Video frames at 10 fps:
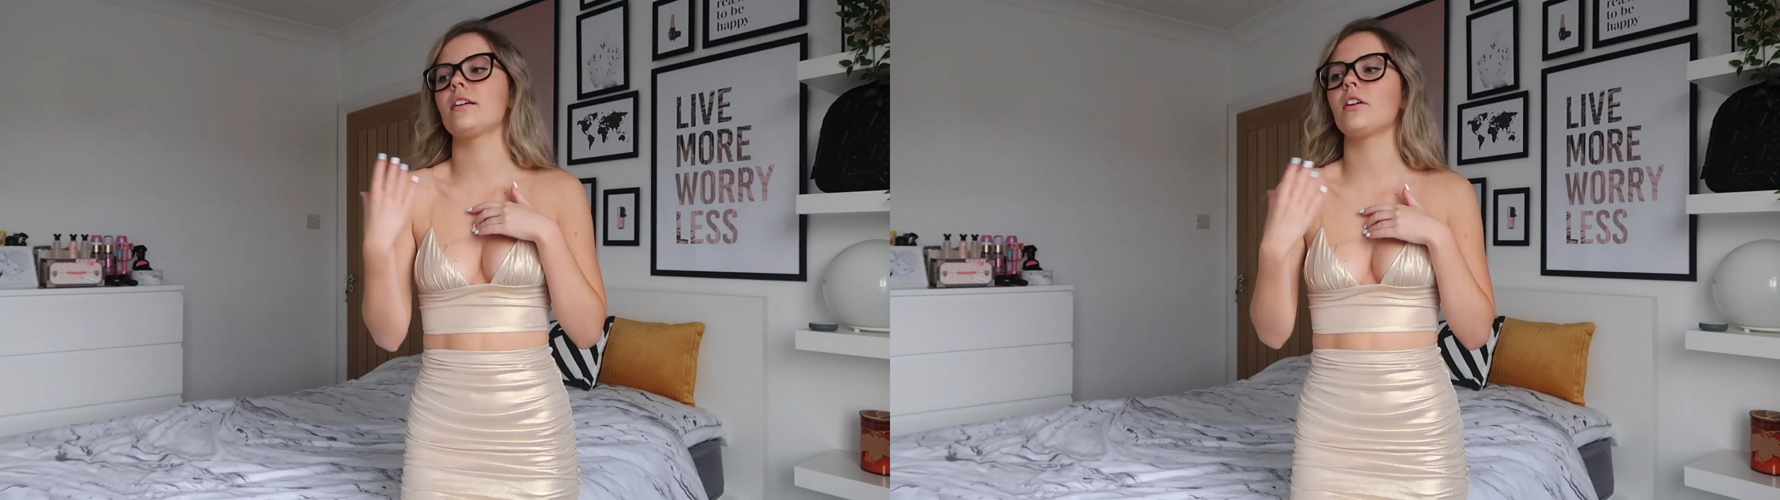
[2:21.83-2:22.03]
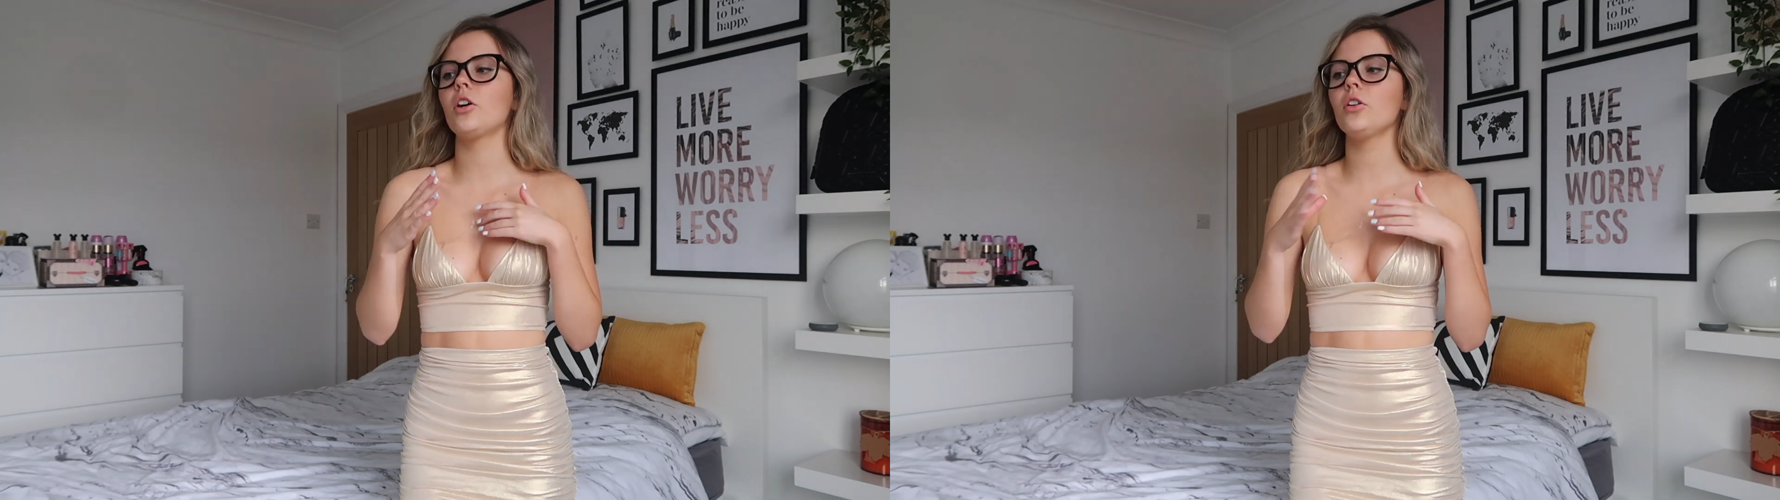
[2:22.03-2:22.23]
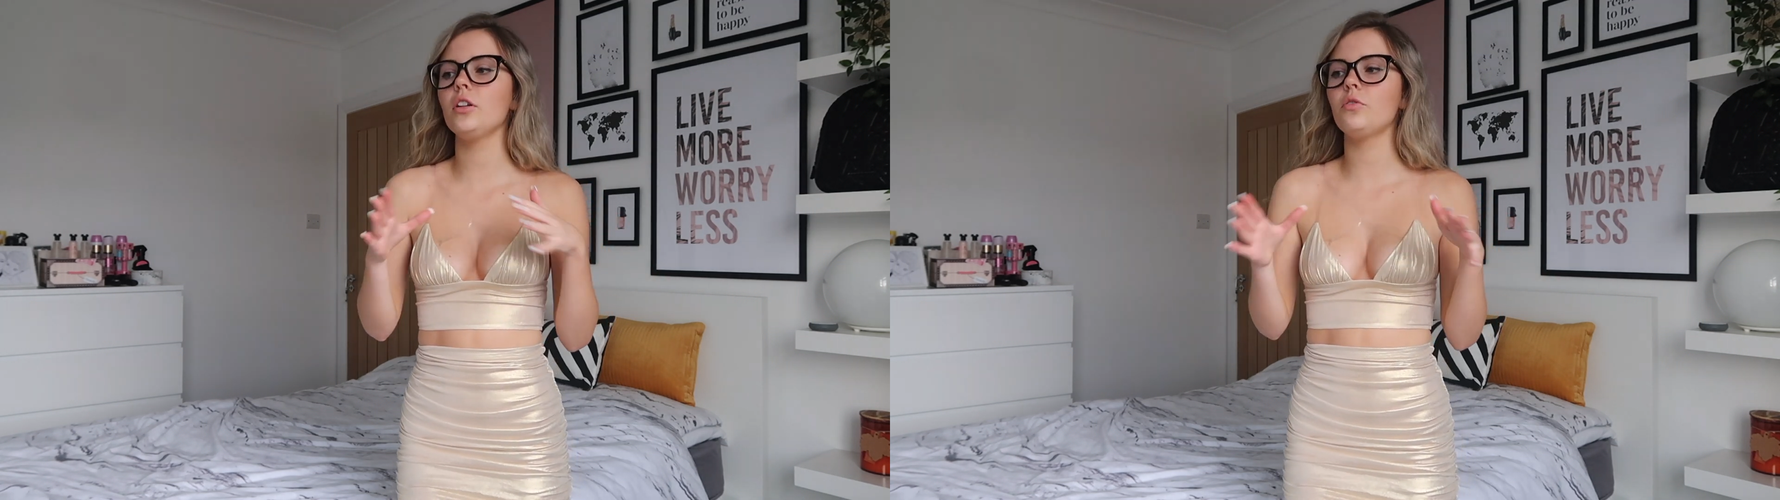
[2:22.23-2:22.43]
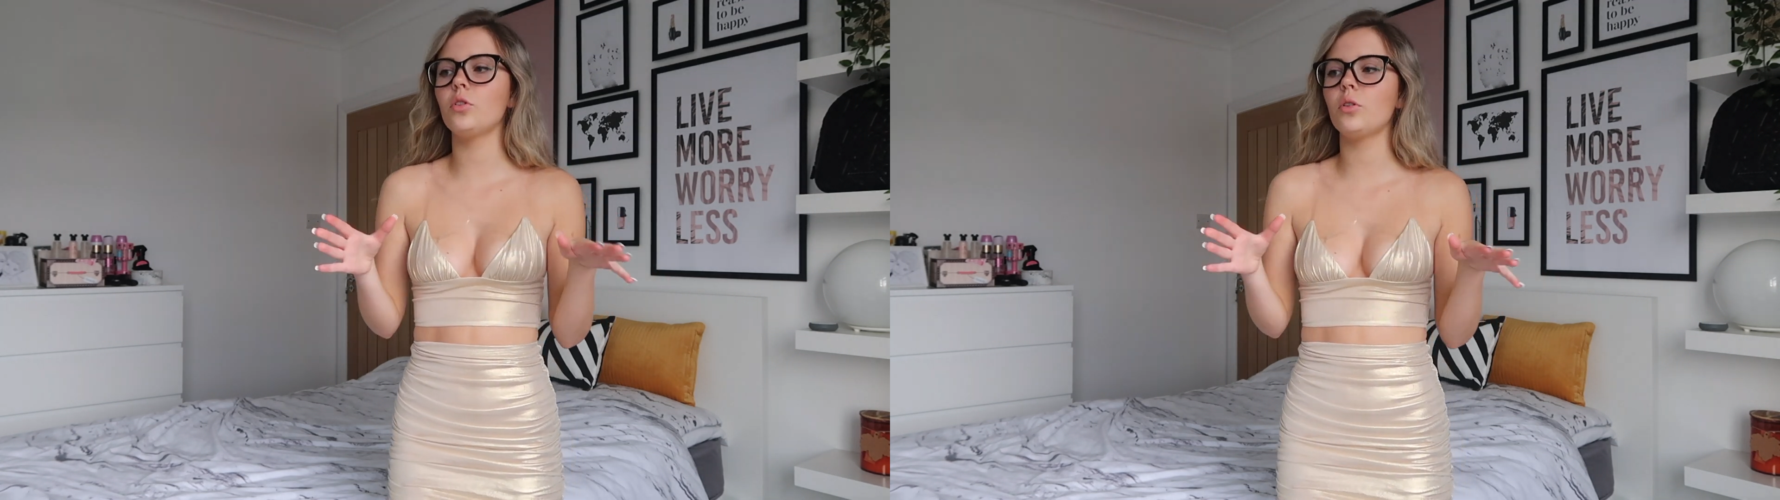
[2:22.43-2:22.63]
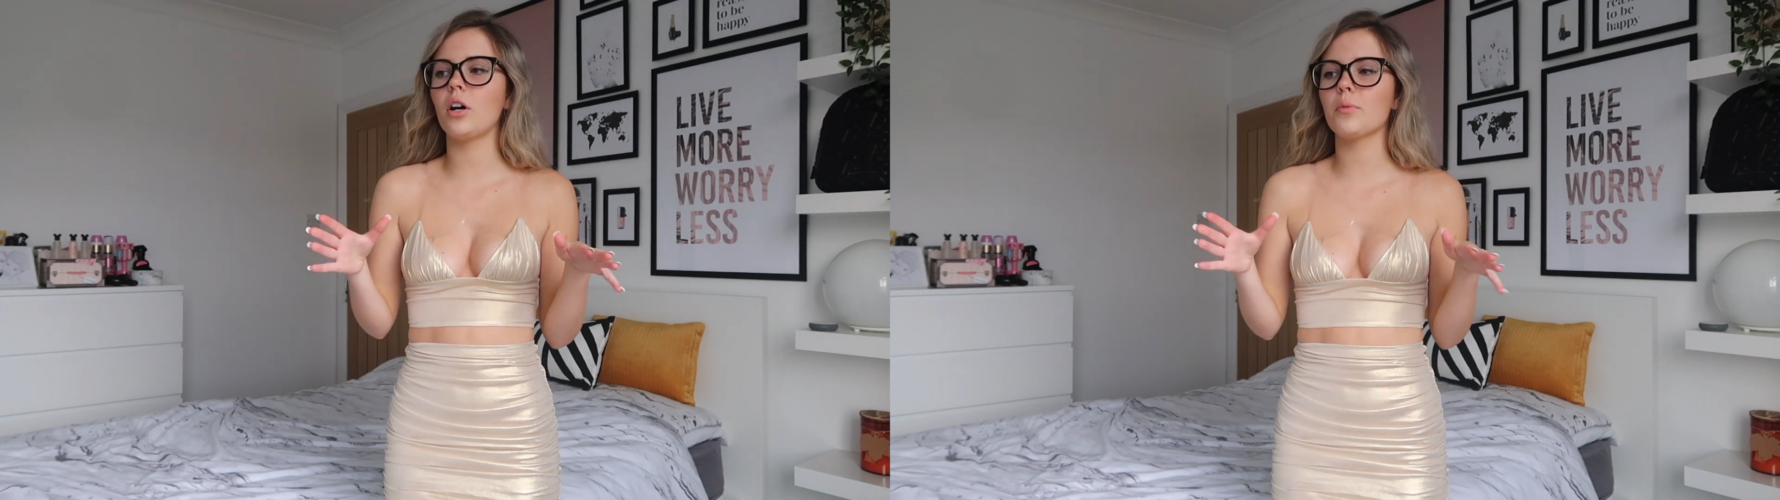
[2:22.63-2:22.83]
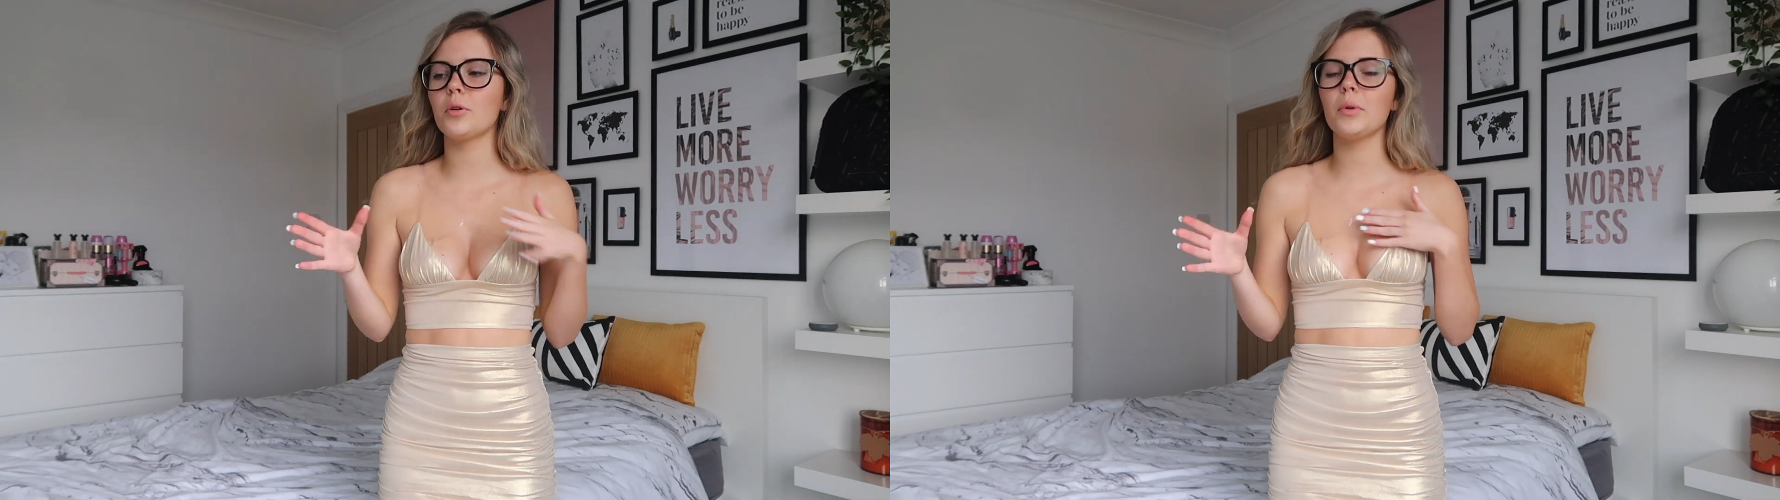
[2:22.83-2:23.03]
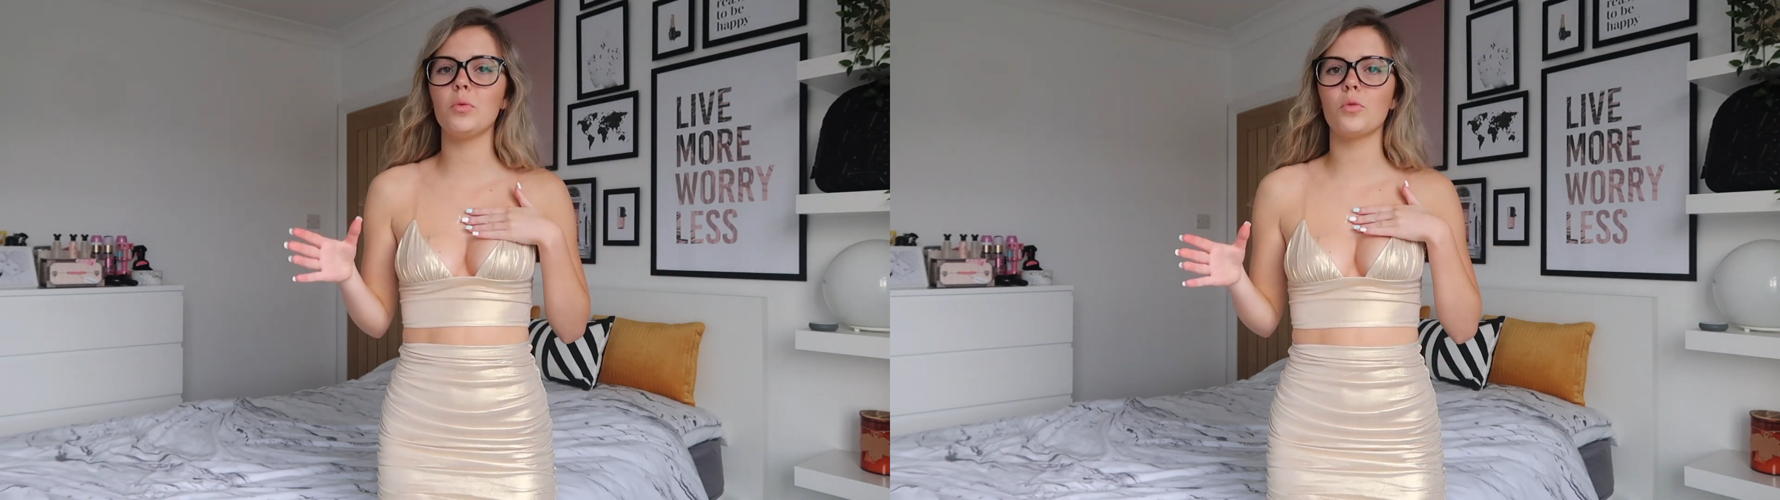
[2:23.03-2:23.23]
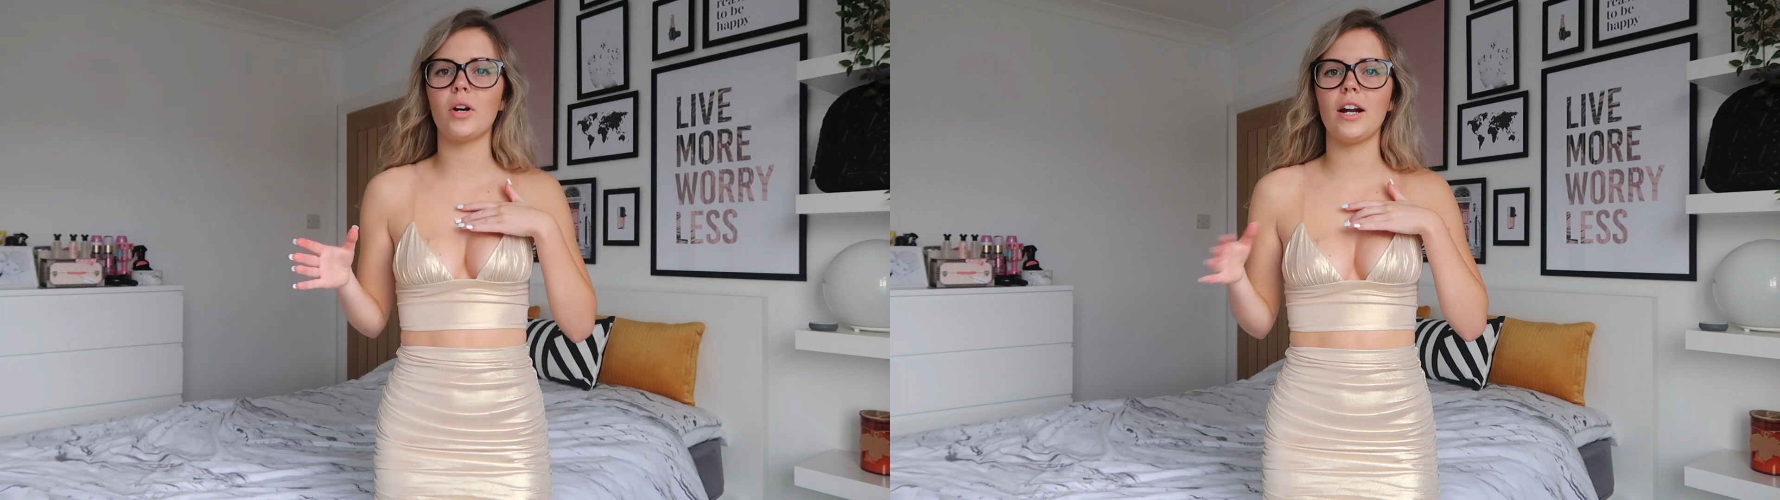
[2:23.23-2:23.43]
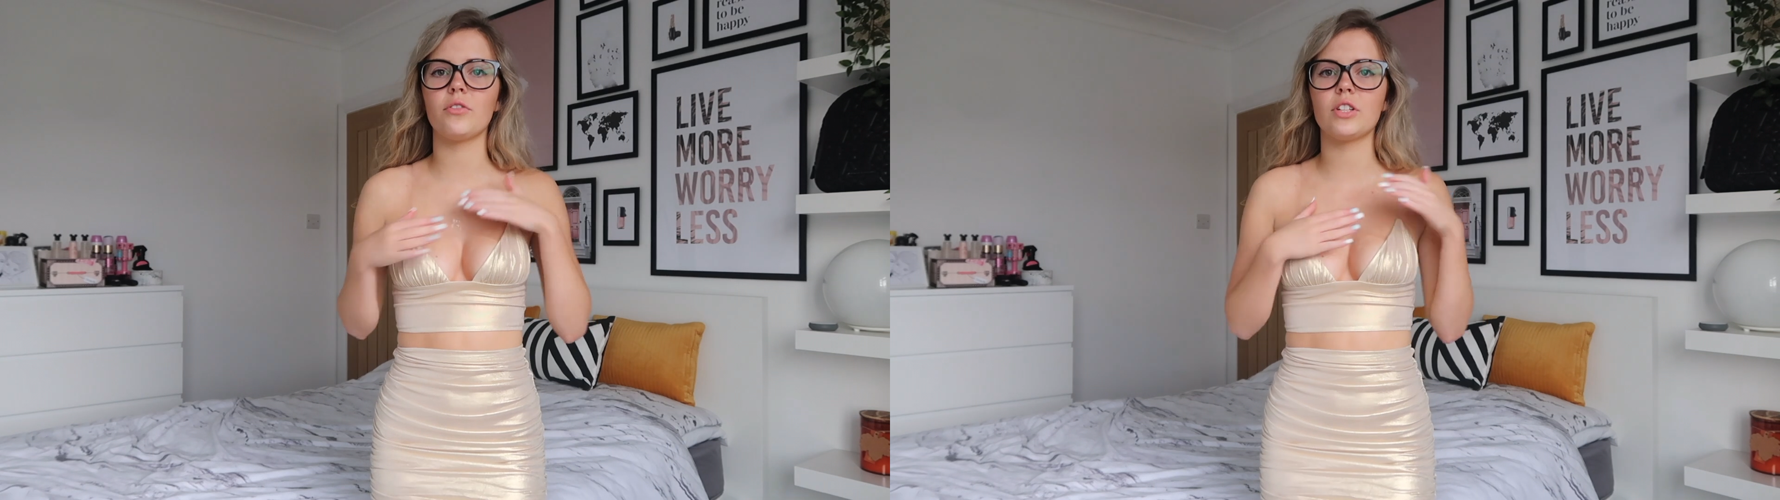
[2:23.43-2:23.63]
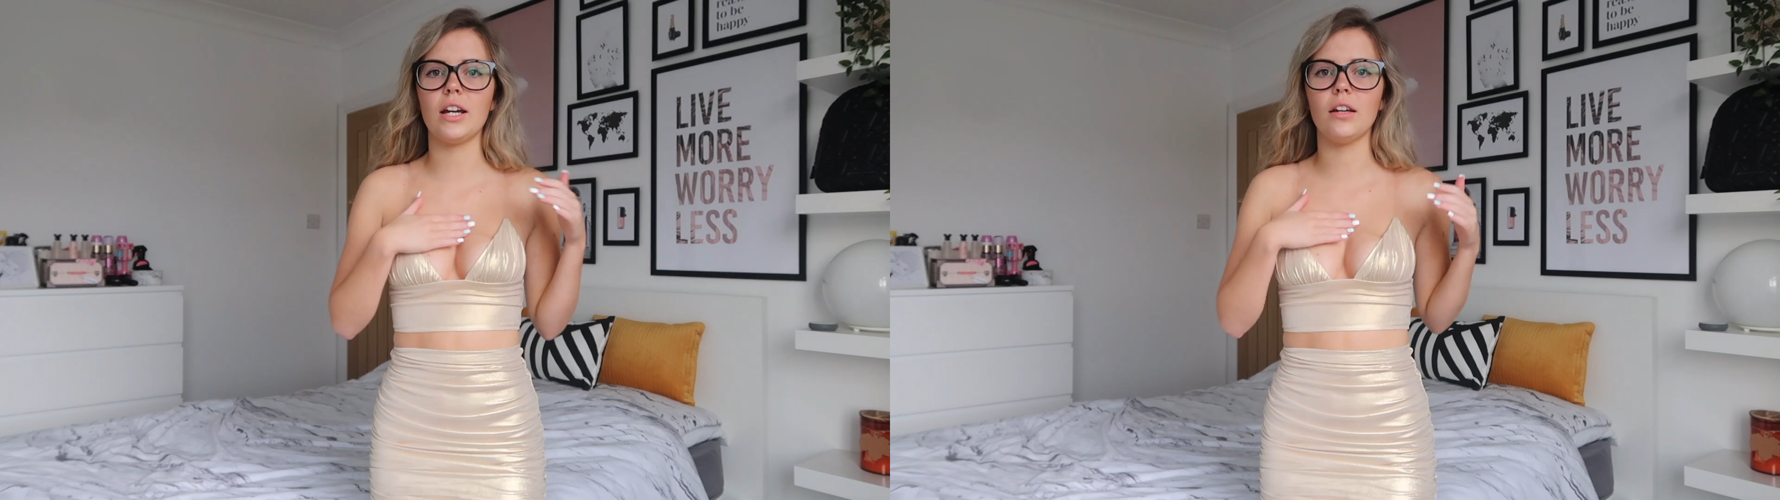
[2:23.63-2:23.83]
Like, only for, I probably wouldn't wear it
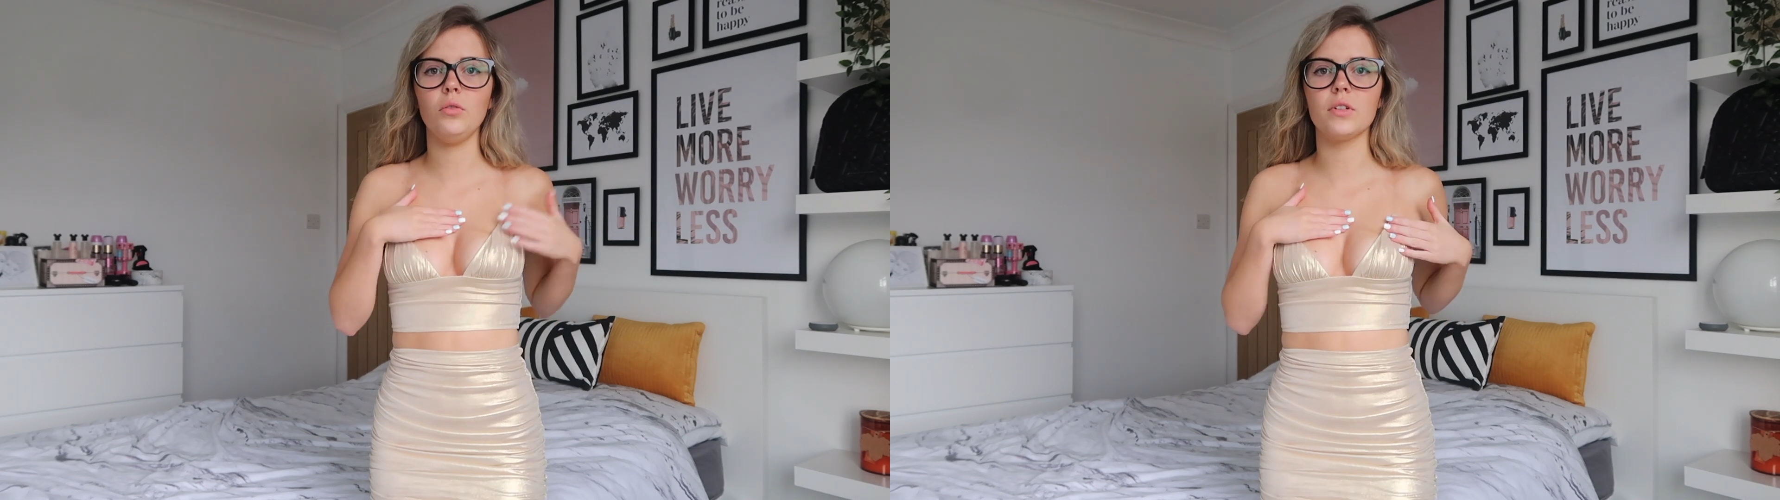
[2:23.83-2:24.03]
every day.